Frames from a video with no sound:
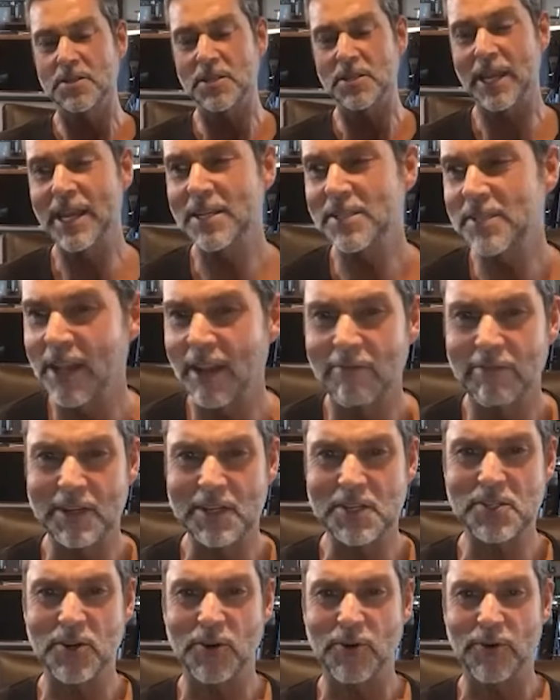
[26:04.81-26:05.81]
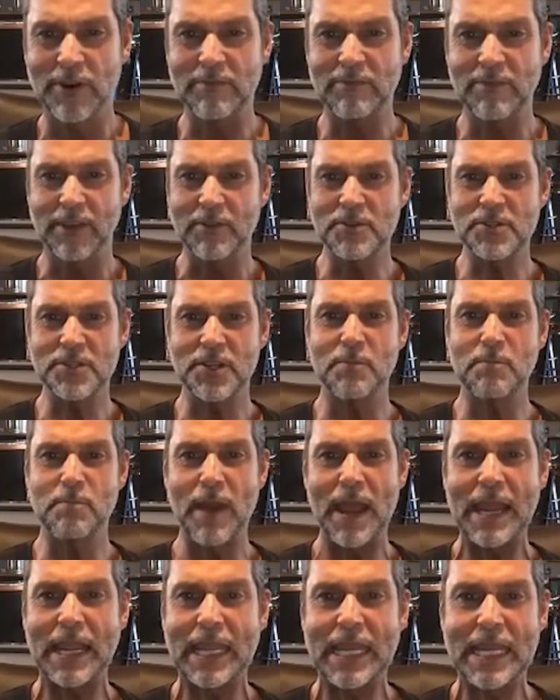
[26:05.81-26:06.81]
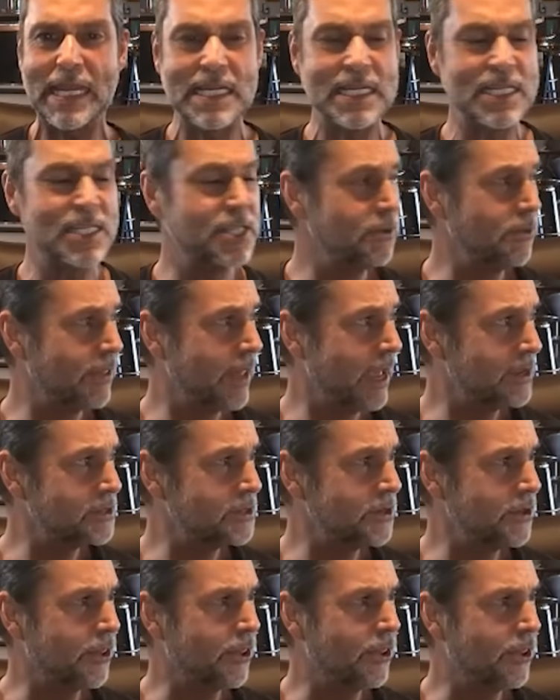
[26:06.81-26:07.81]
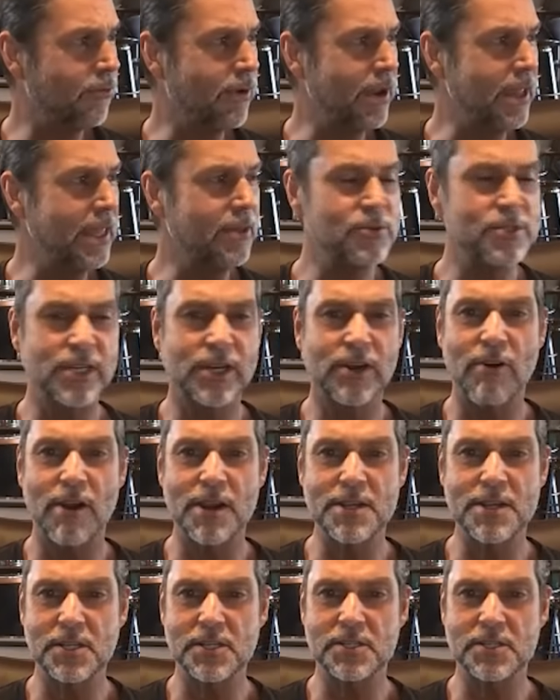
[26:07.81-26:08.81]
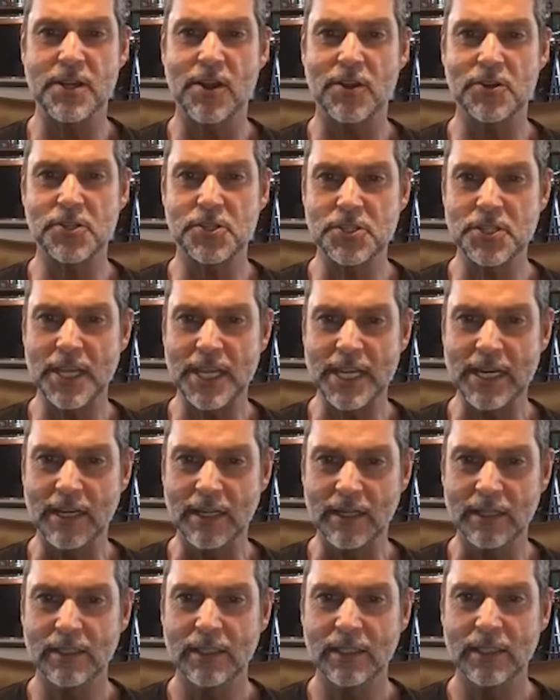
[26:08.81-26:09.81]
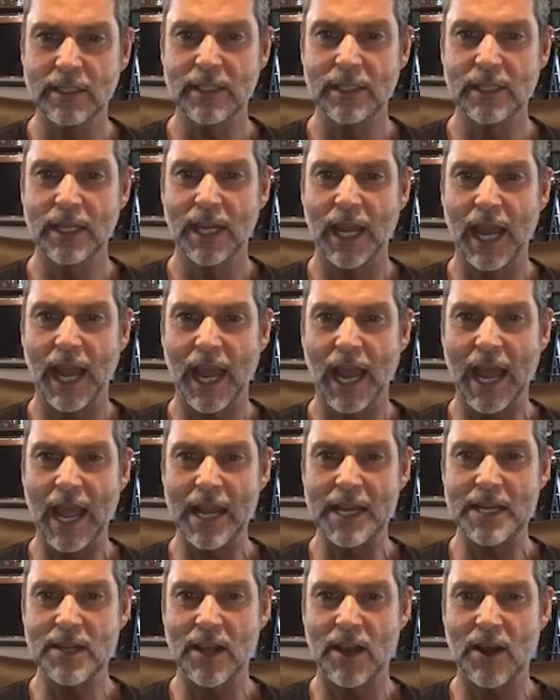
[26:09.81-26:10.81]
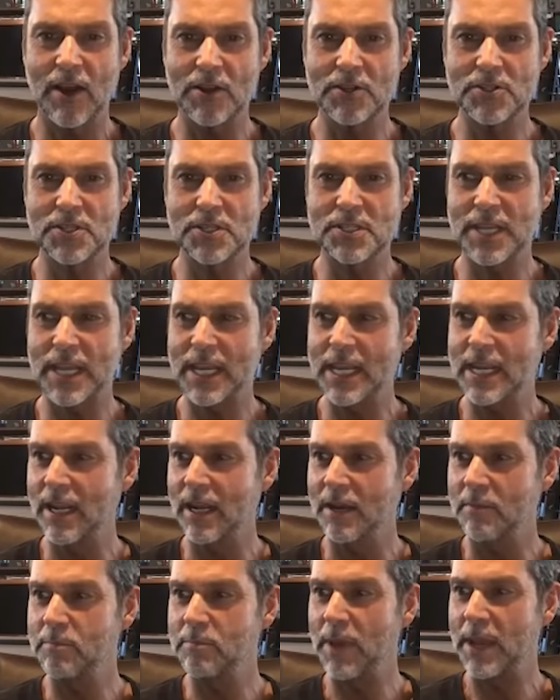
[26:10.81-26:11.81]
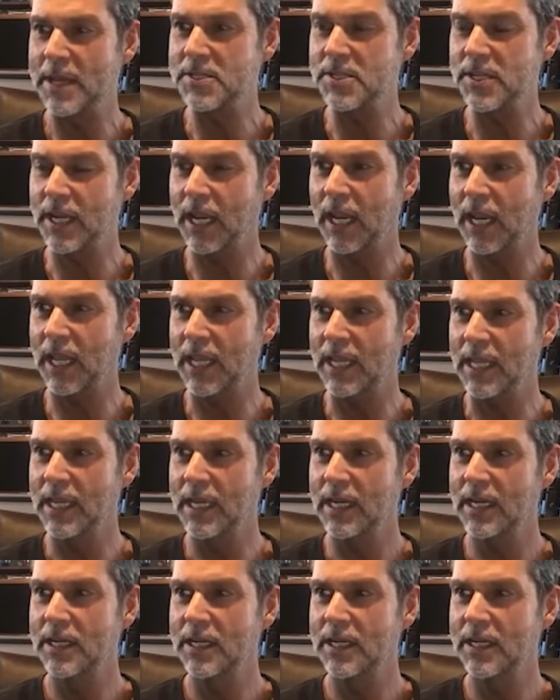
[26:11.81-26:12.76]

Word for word: So here's a lovely story for you. So back in 2003, there was a crisis in Argentina. And Argentina basically